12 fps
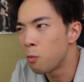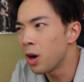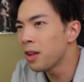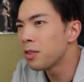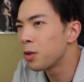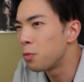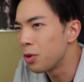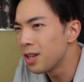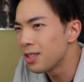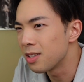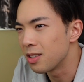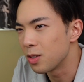One of the
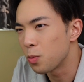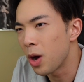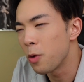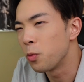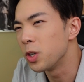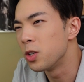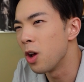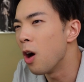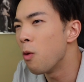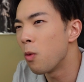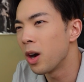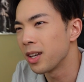reasons why we
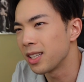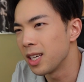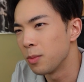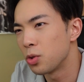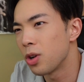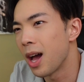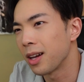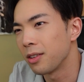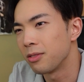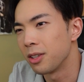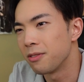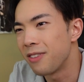don't want to keep track
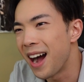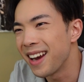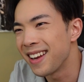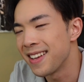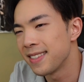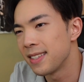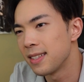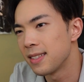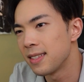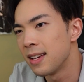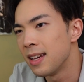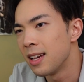of our
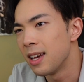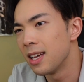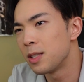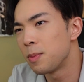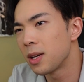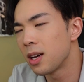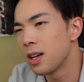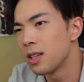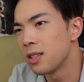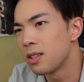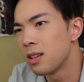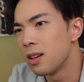finances is
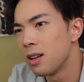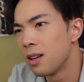because